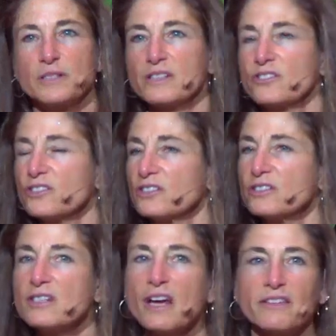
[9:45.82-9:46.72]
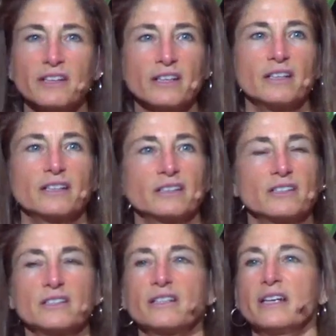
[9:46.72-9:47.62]
there's nothing like
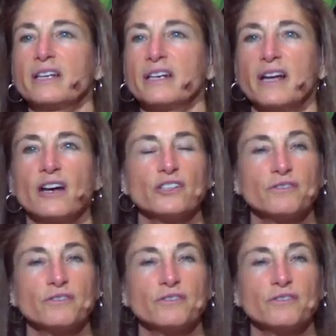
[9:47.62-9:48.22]
just letting it out.